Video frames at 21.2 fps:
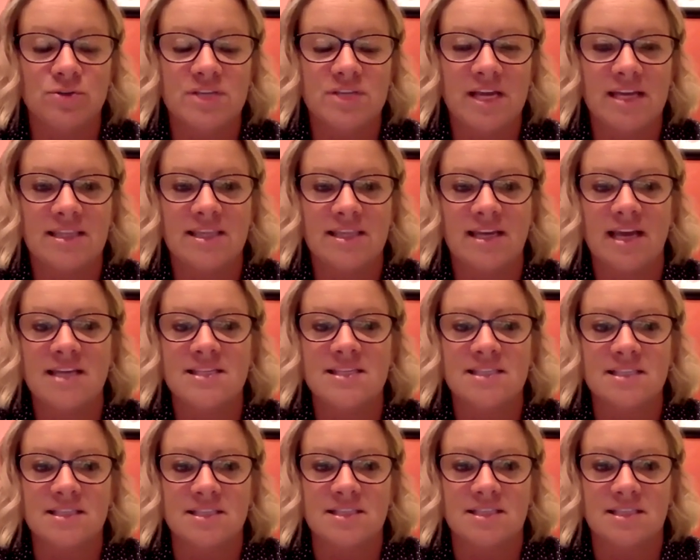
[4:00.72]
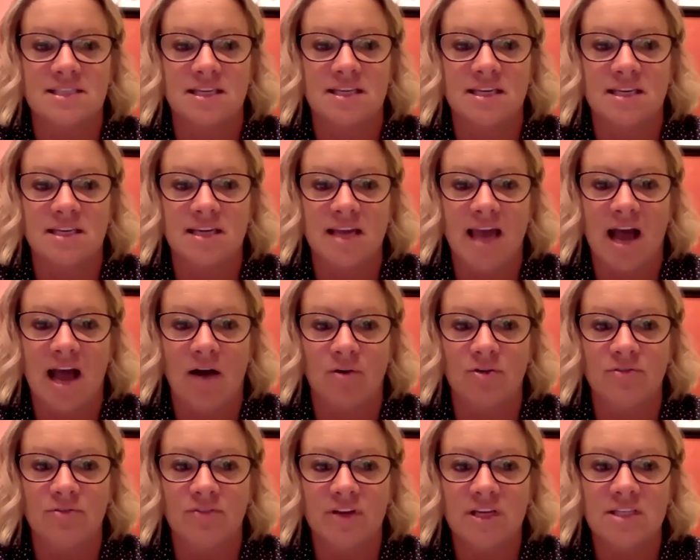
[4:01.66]
and you take the SEC
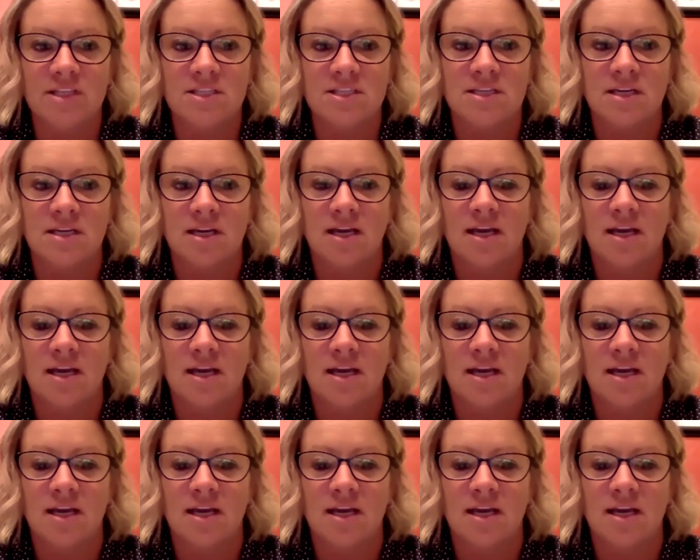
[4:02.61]
out of it,